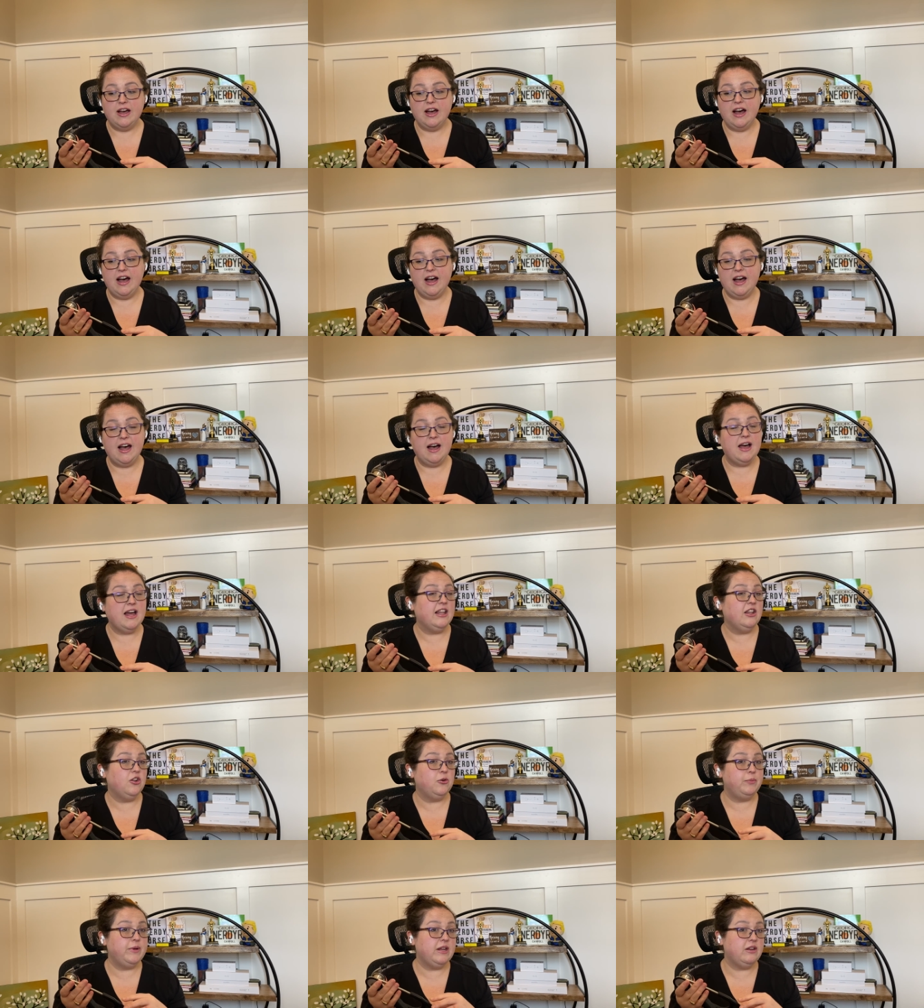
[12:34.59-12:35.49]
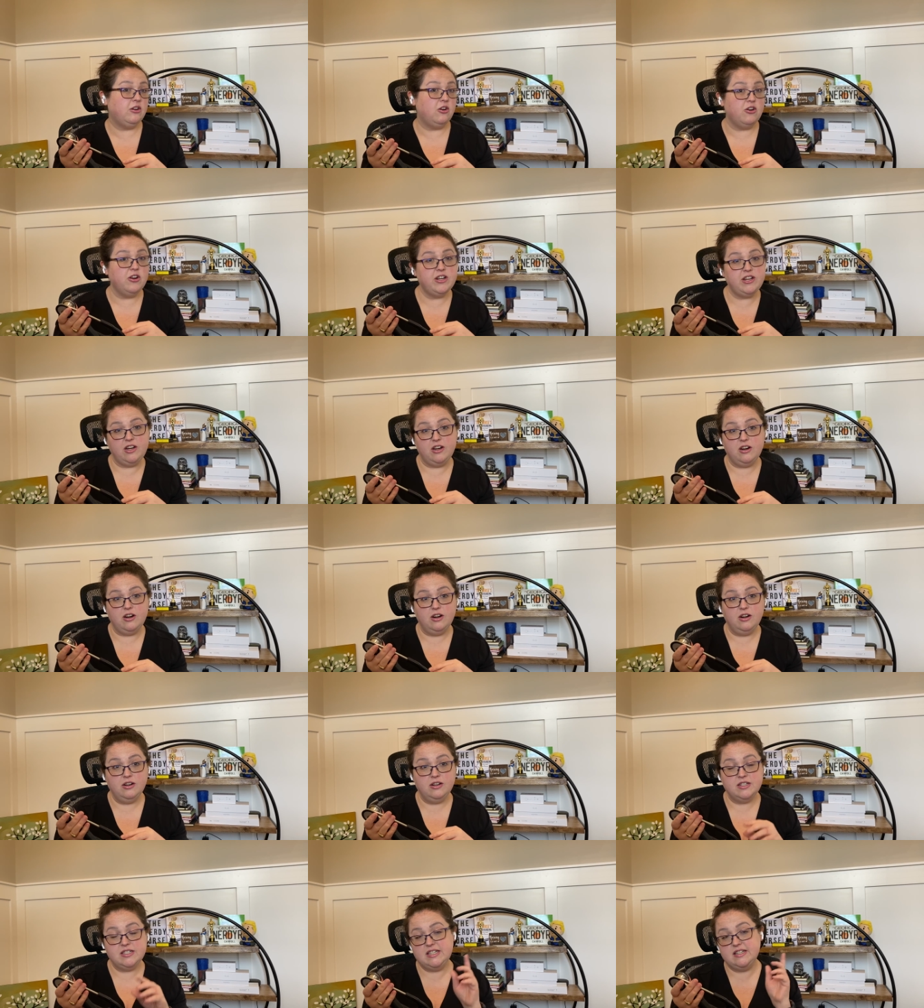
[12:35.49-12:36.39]
uh, a little bit
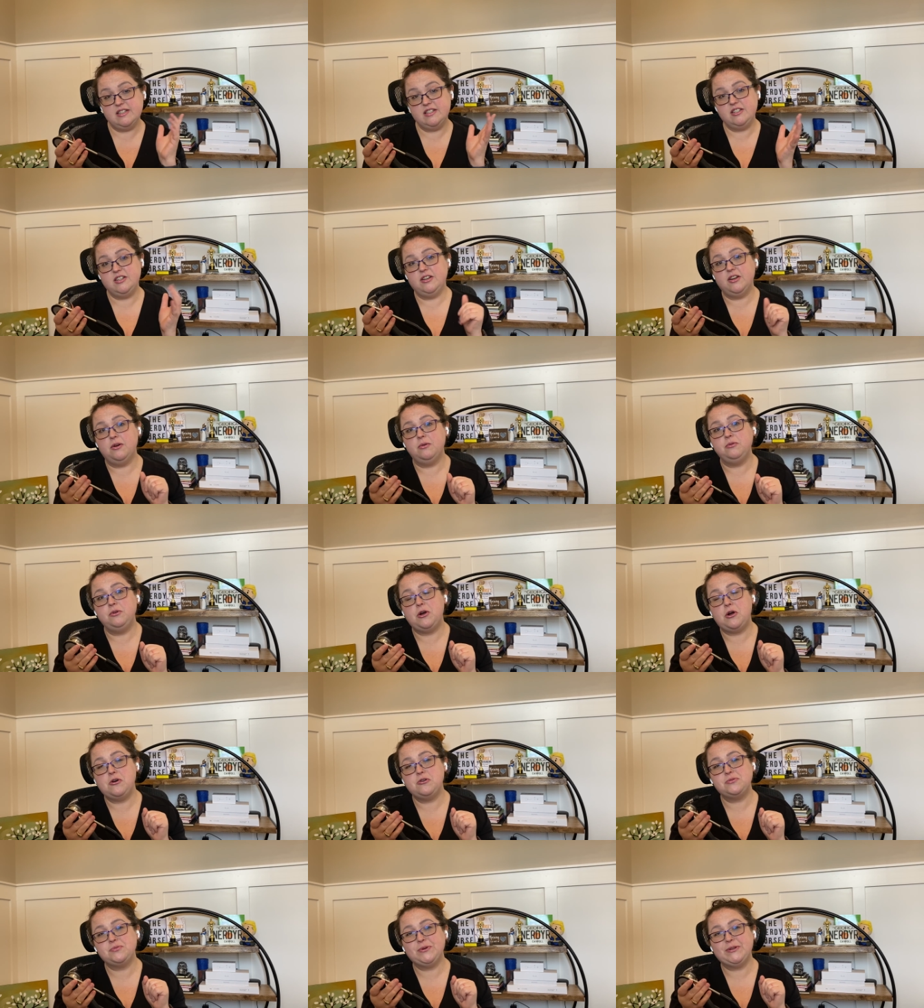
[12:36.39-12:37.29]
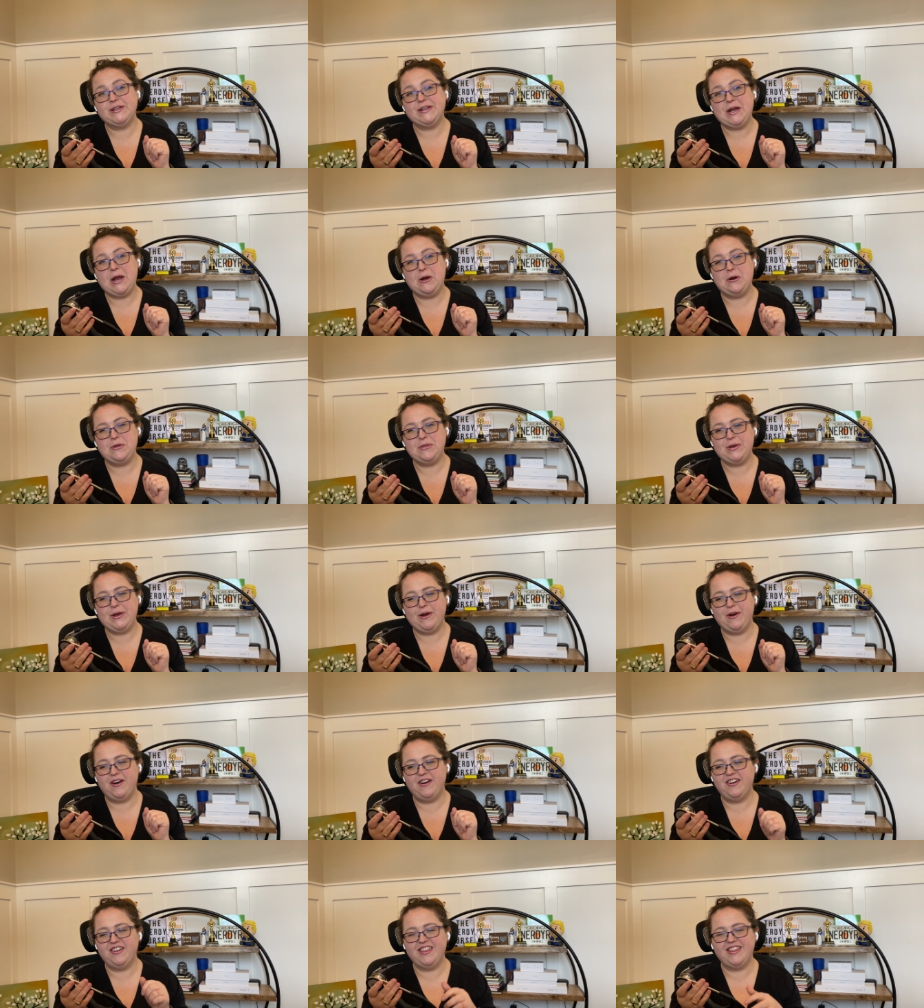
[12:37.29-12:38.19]
nerdier, since you know nerds will inherit the
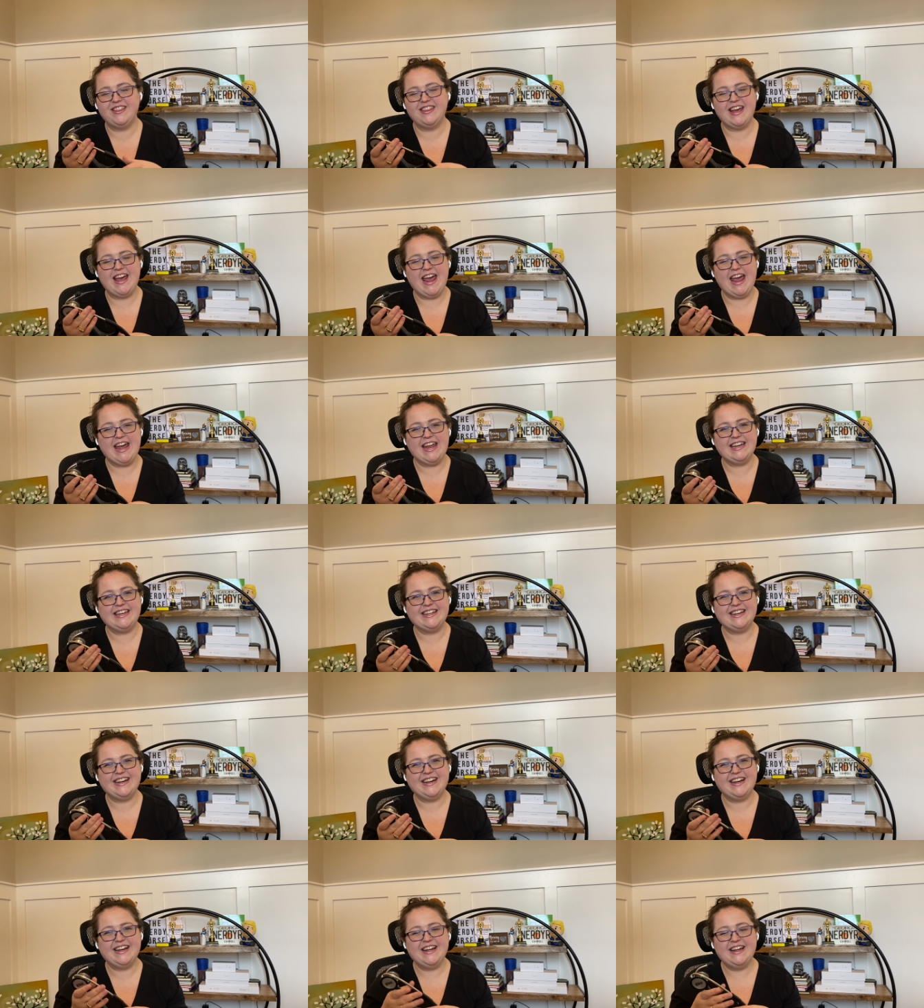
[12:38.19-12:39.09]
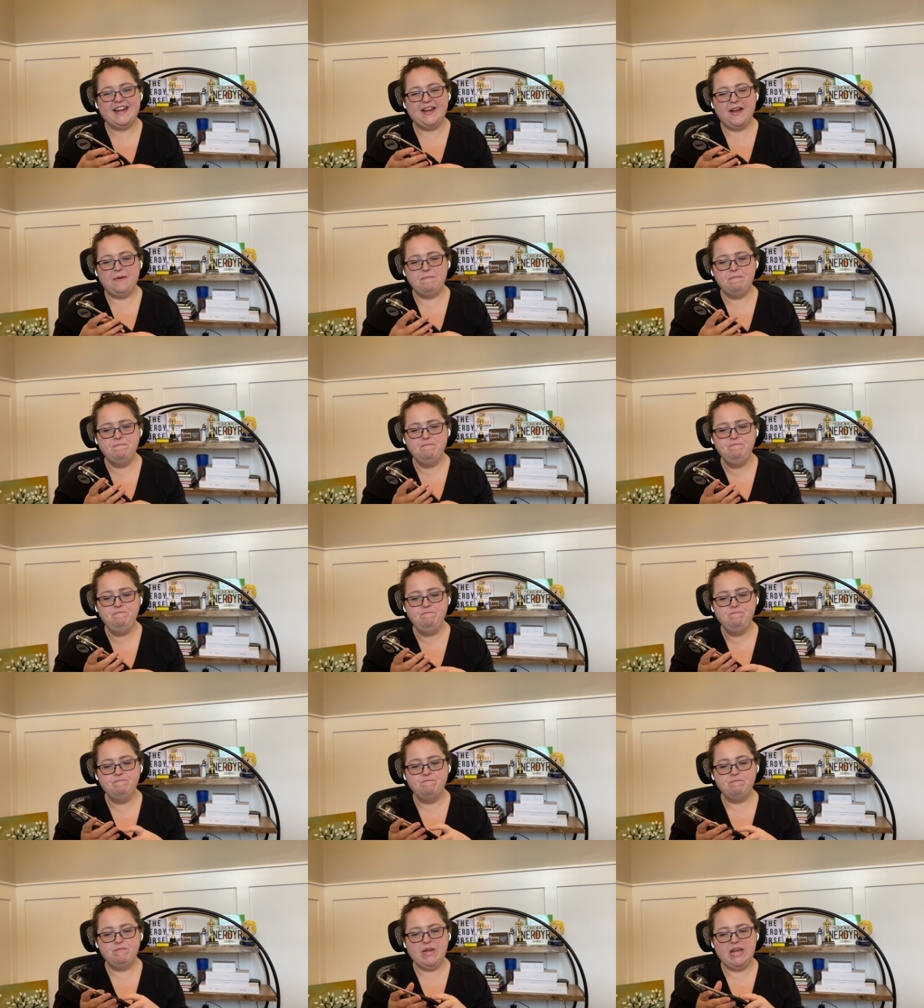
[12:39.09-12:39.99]
earth and
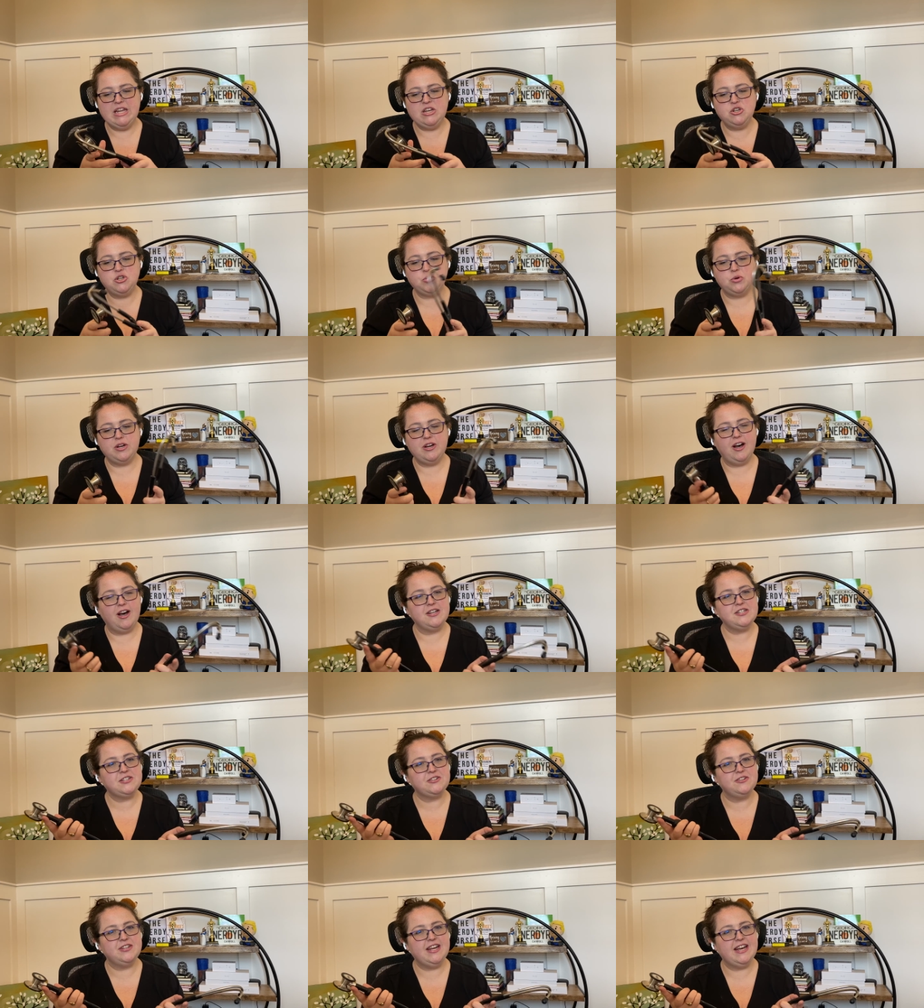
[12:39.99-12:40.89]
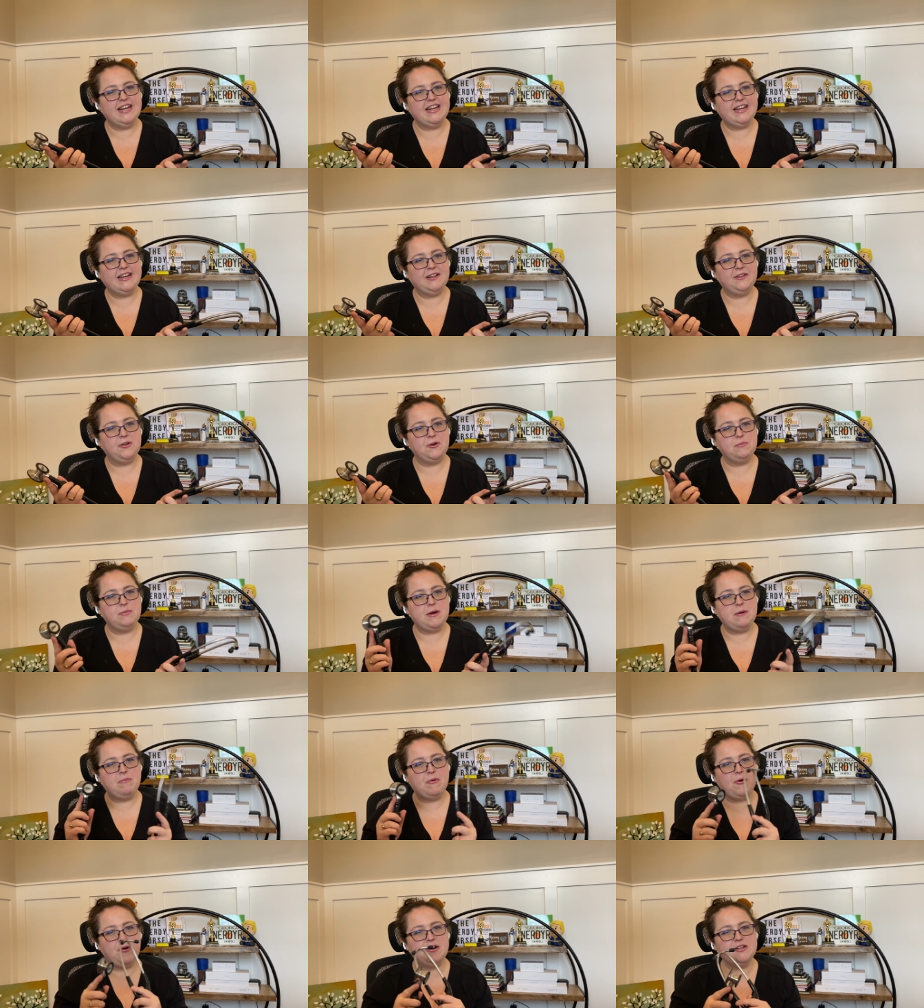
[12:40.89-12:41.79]
uh, enjoy auscultating a little bit
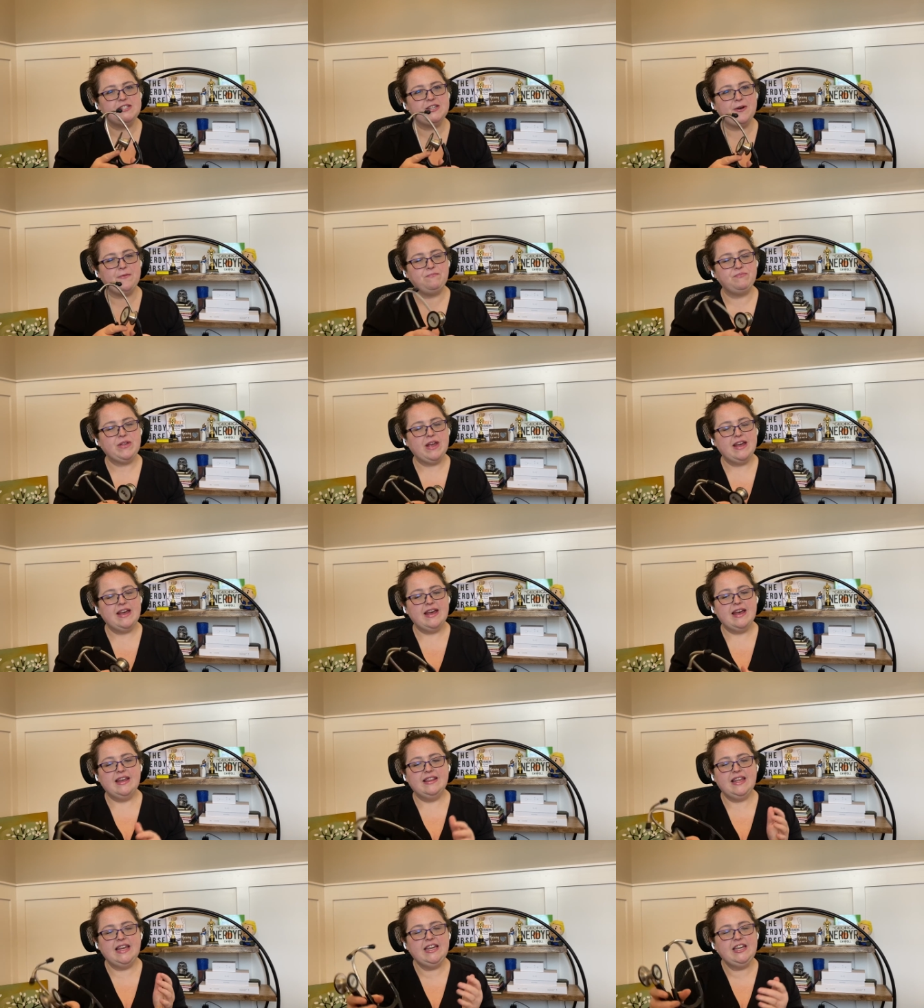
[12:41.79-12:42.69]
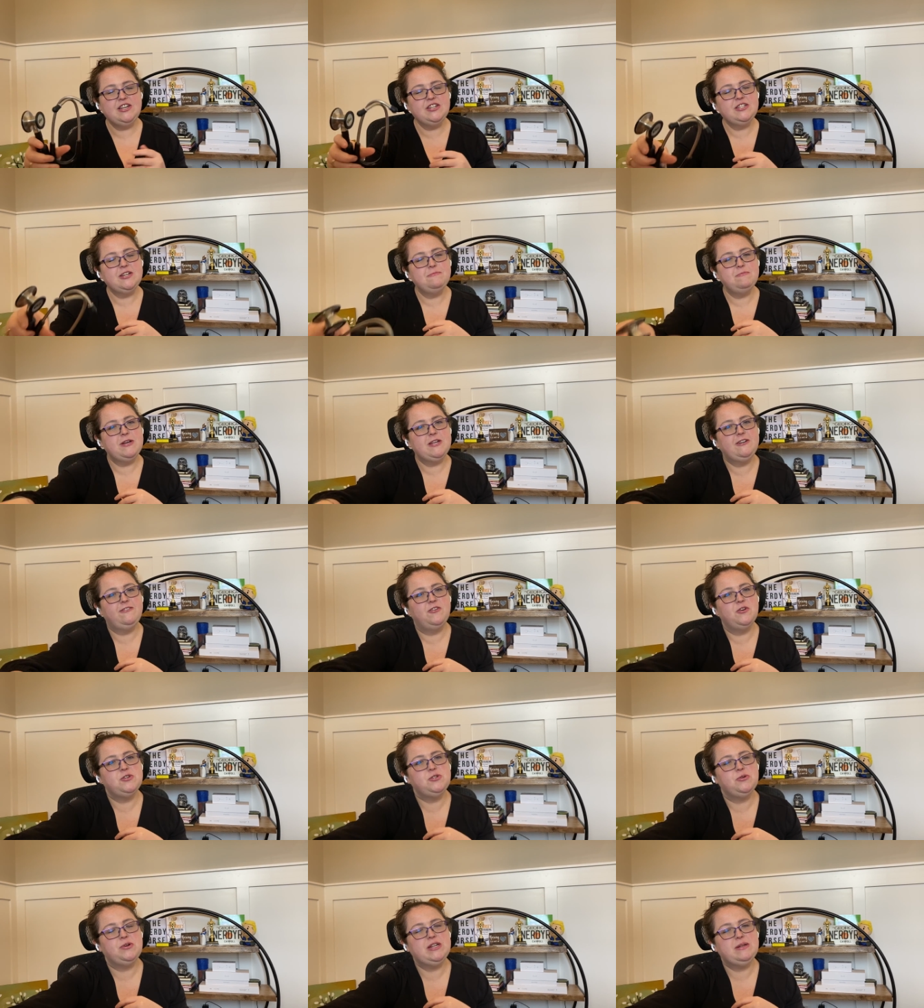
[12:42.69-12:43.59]
more. So, thank you so much for
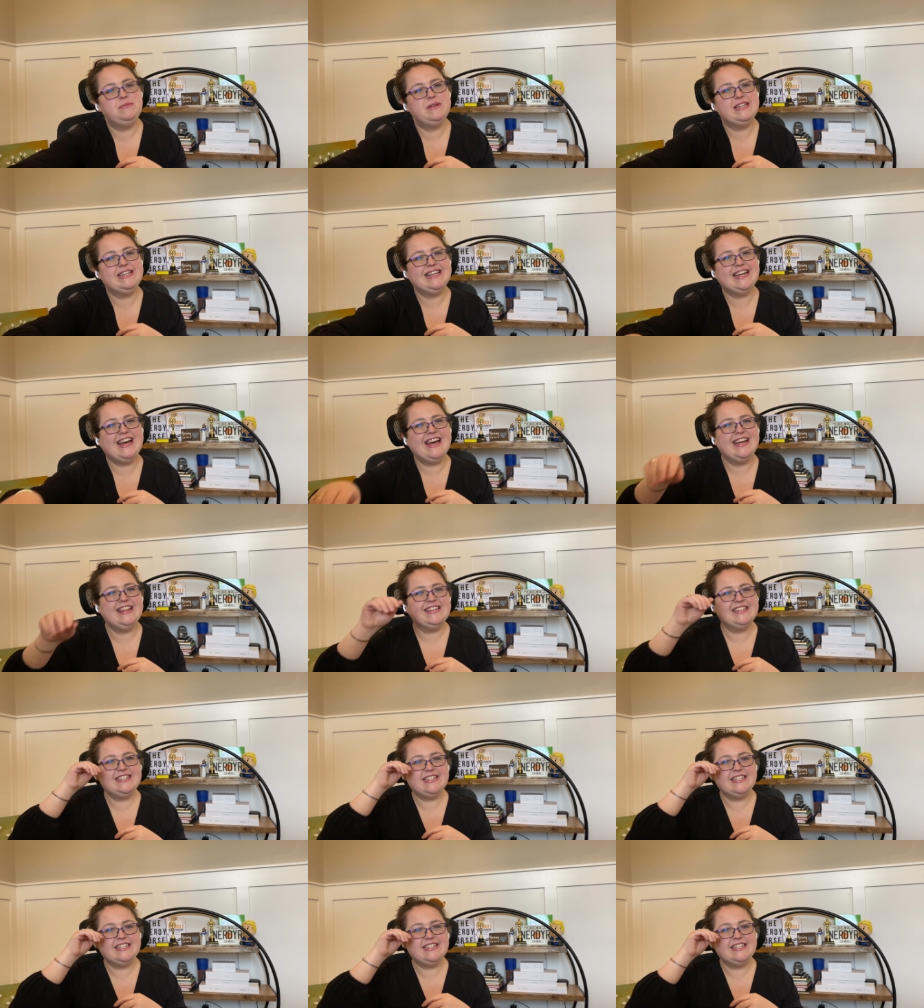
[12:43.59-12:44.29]
joining me today.